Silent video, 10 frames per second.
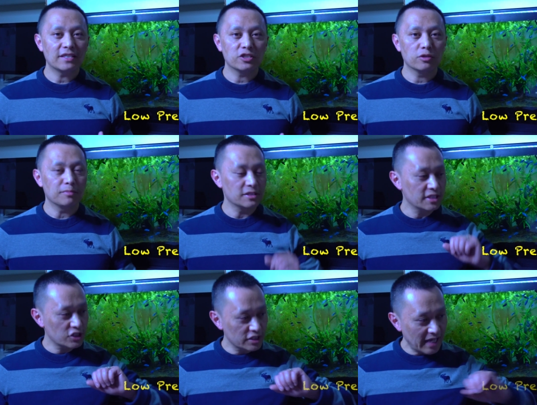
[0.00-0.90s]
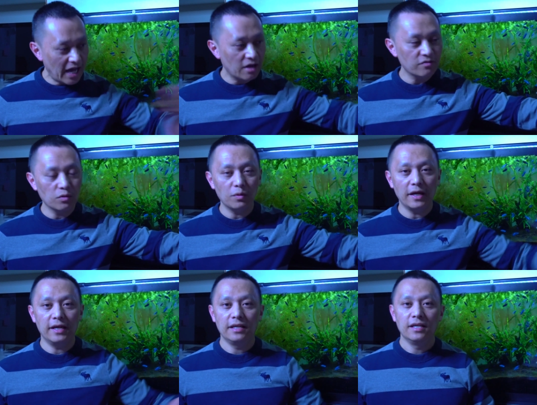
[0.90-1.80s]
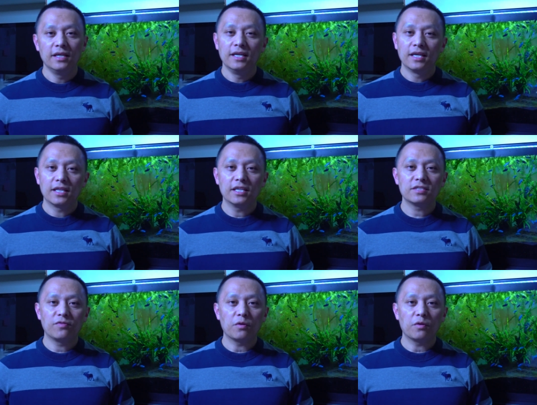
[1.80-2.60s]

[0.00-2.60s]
the superstitious out of the way, let's